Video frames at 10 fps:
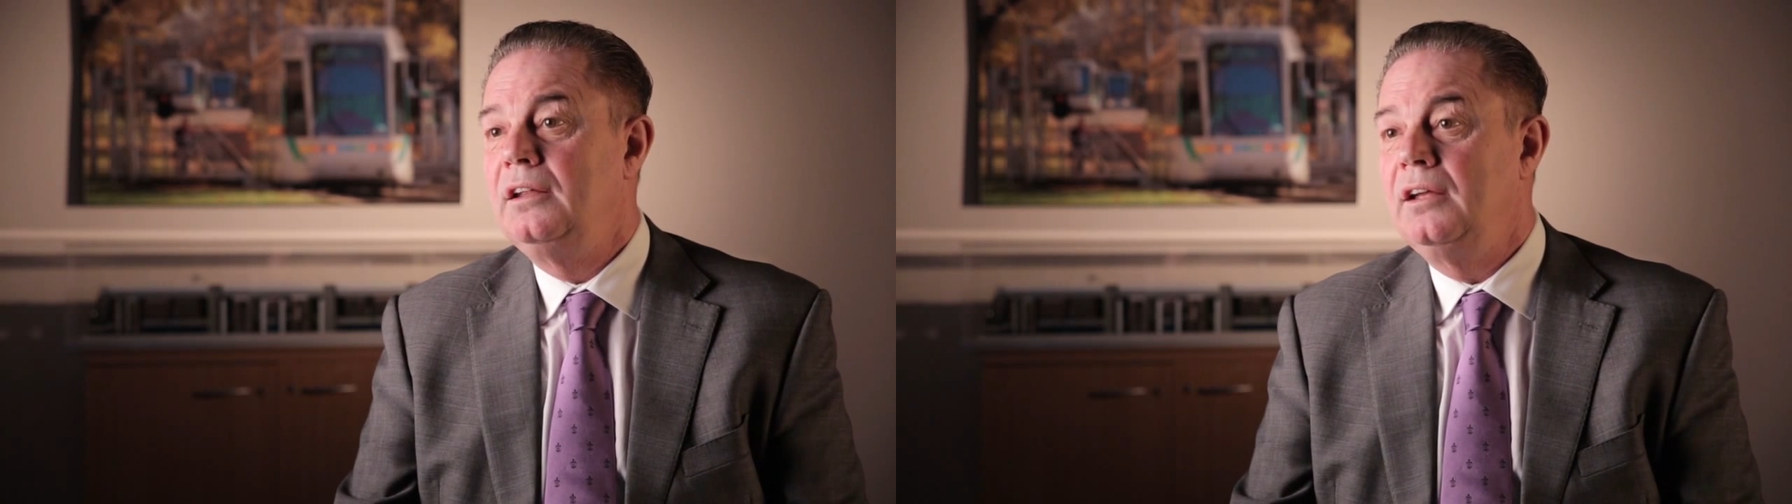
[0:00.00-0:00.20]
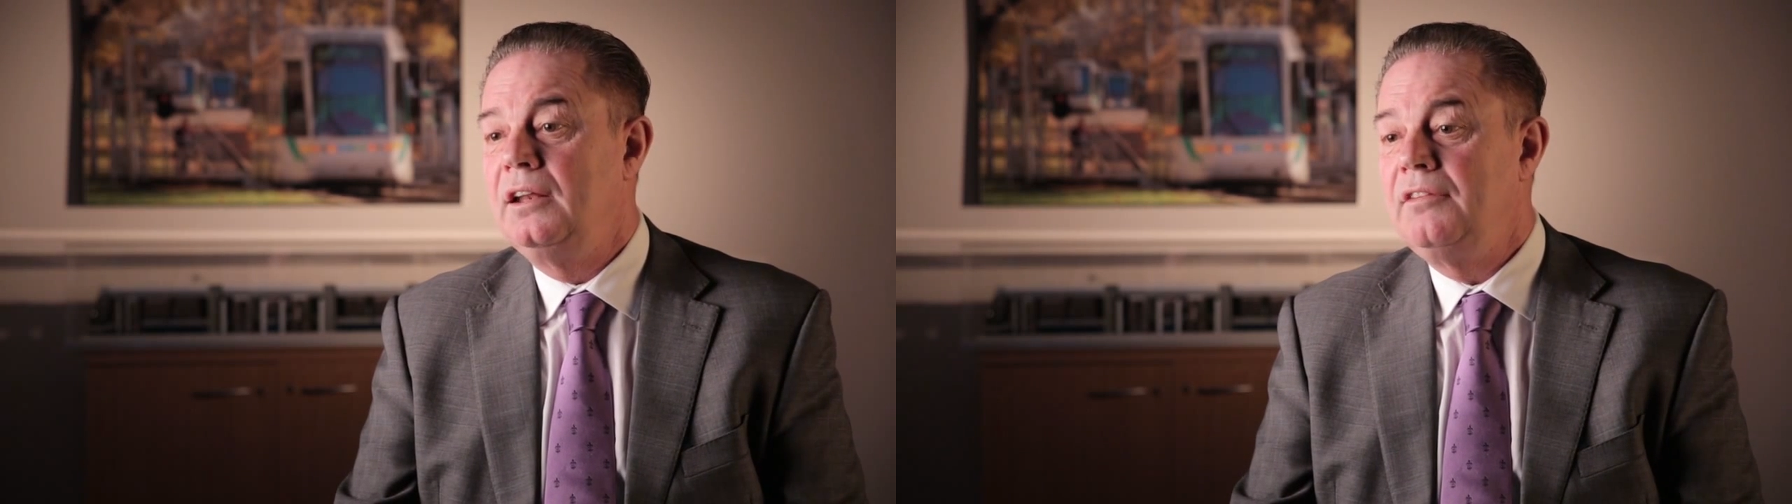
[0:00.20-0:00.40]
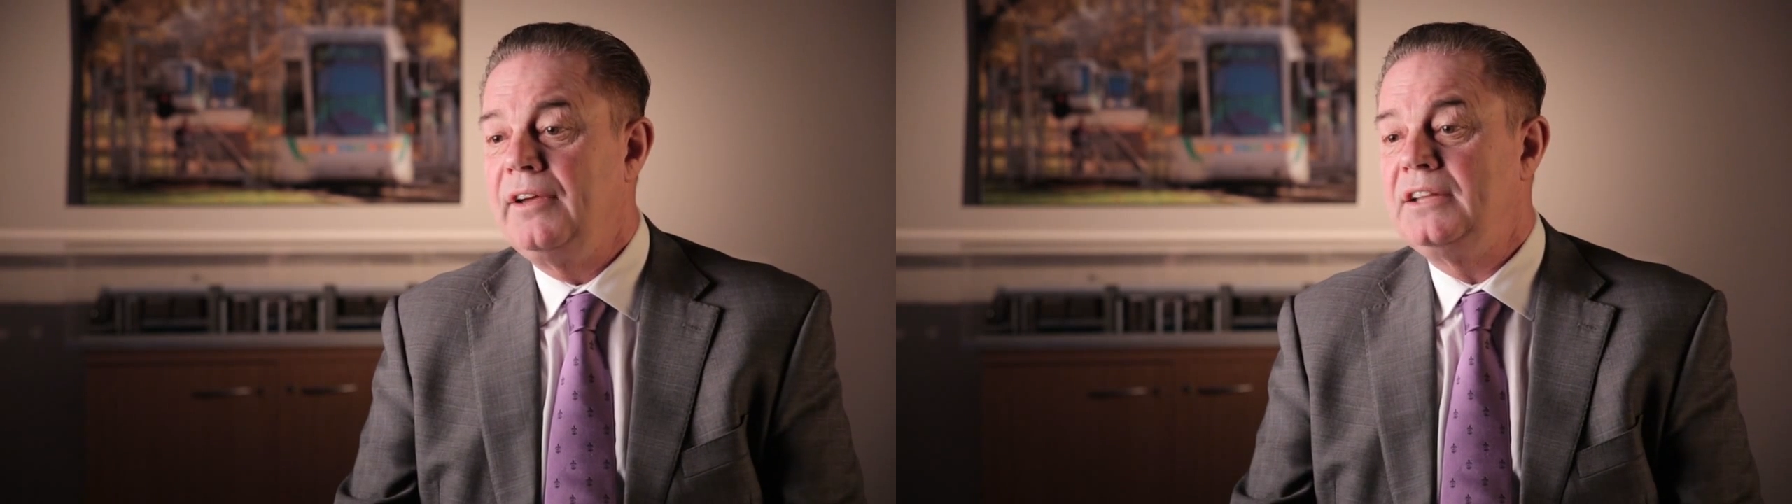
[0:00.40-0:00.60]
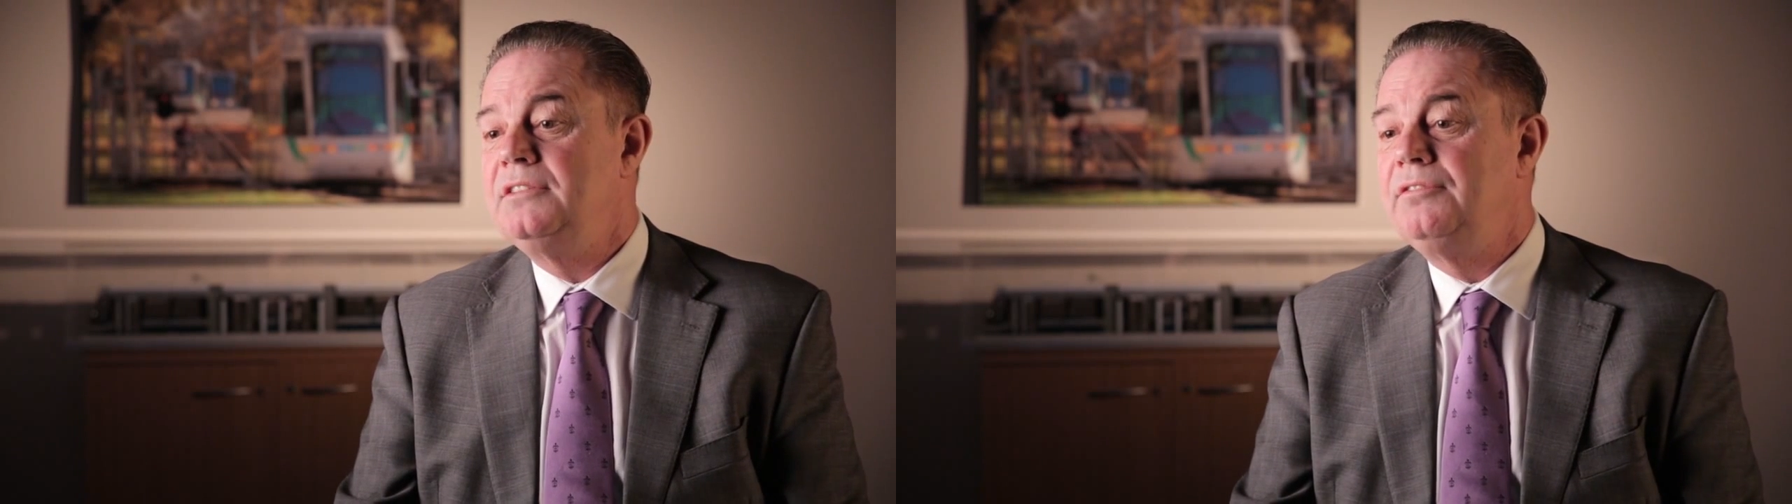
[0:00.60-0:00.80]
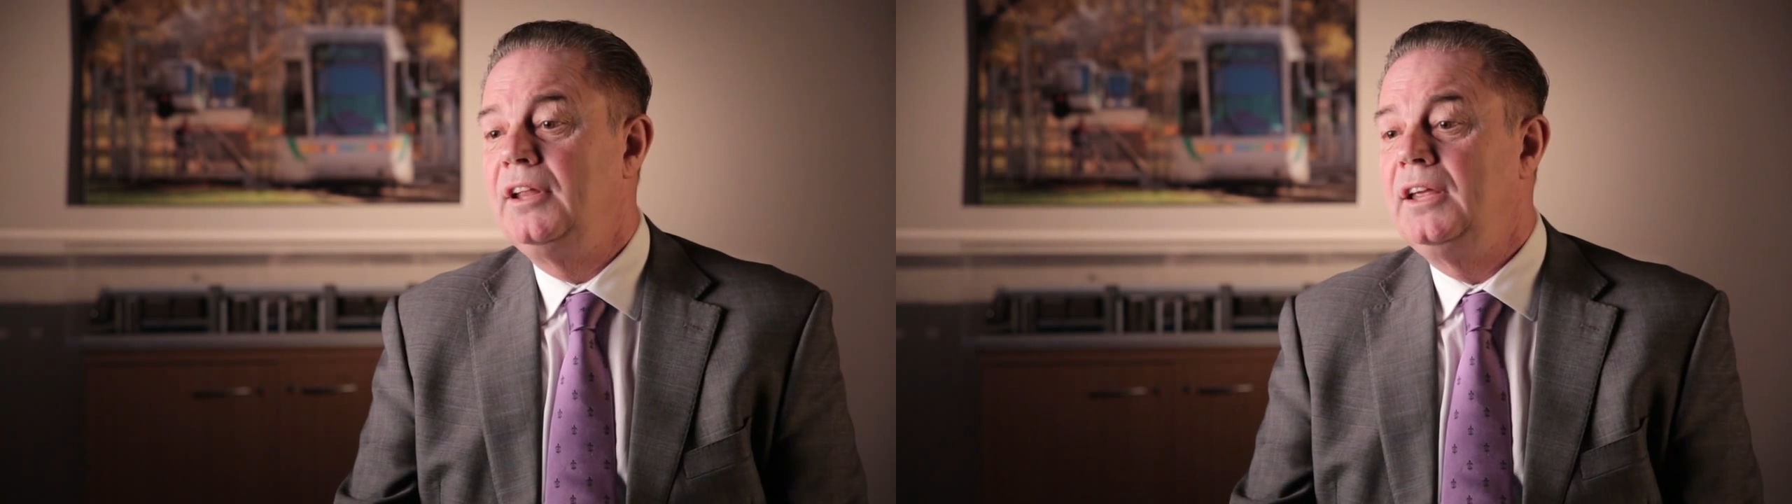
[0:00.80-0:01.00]

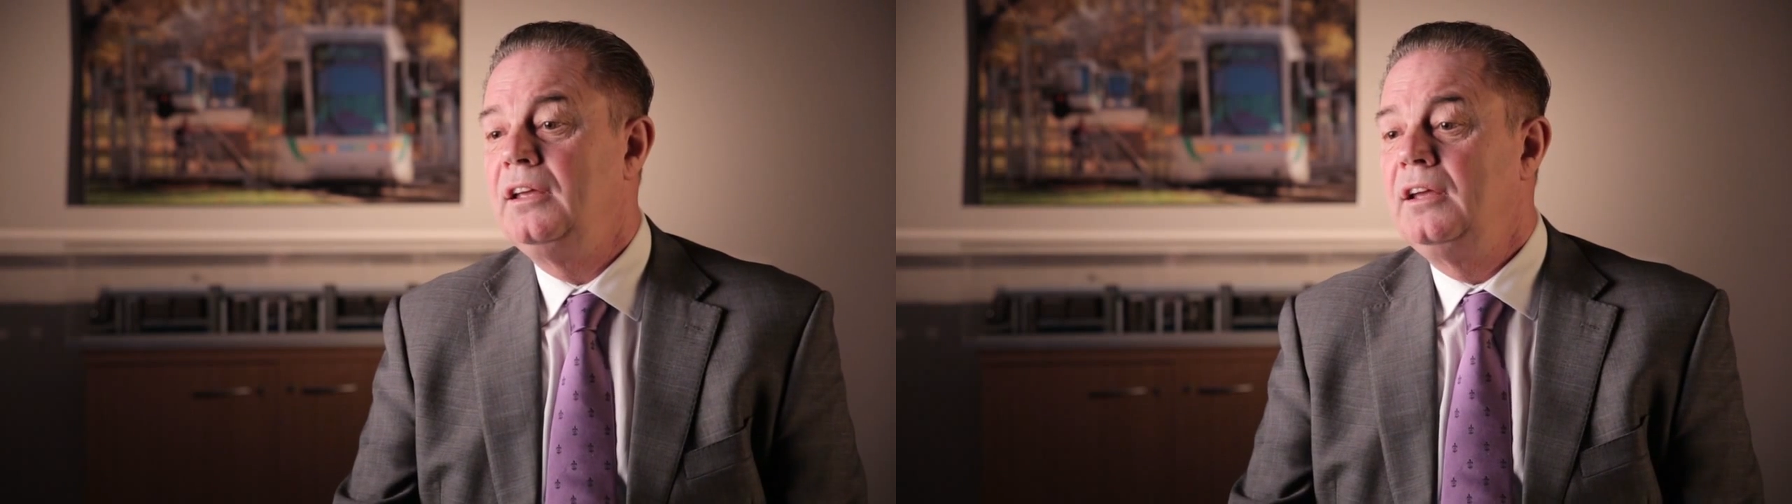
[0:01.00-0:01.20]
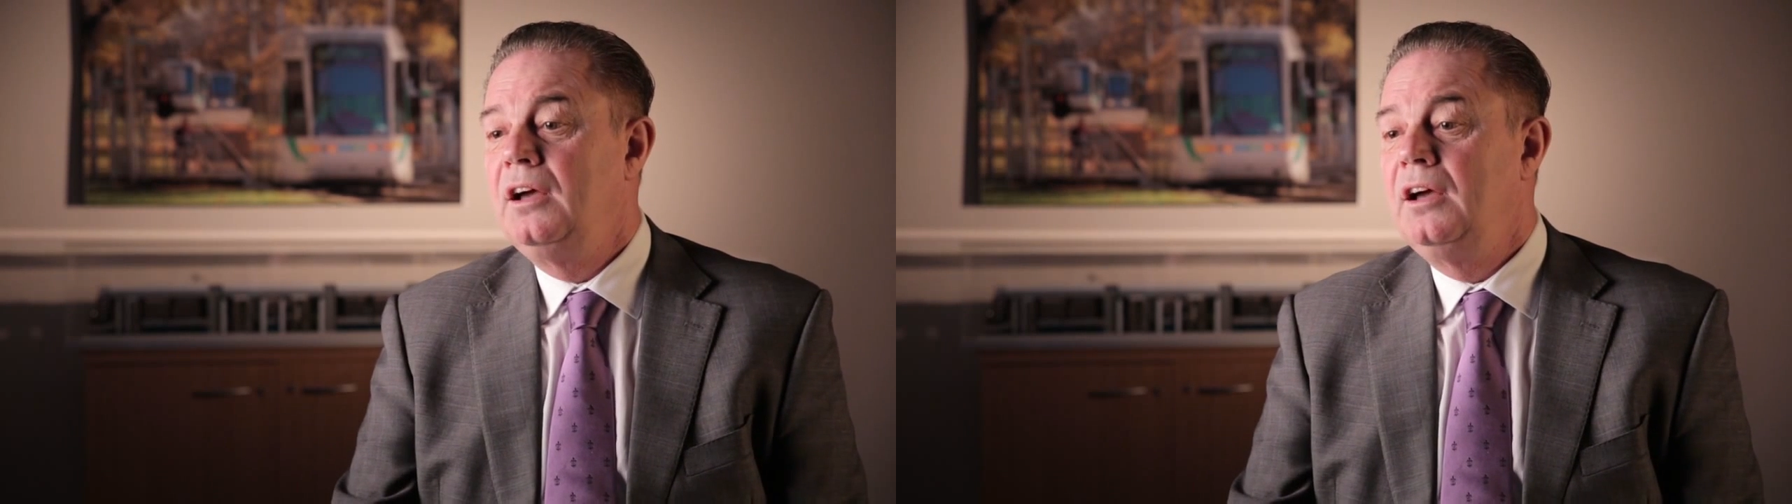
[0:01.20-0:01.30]
effectively.